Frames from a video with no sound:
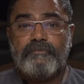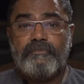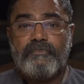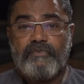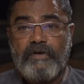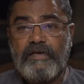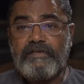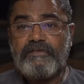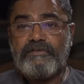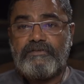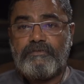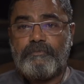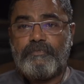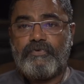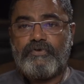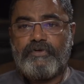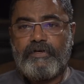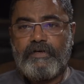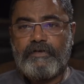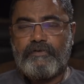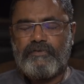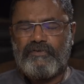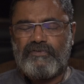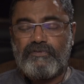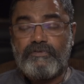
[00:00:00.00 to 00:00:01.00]
Rice and
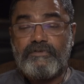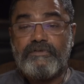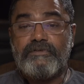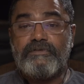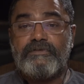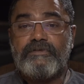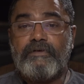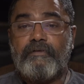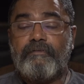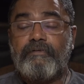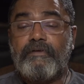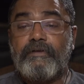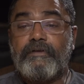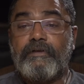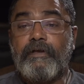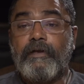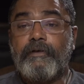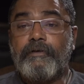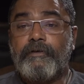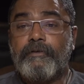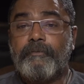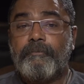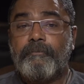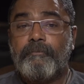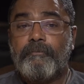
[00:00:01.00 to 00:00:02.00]
potatoes and stuff
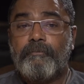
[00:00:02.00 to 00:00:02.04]
like that.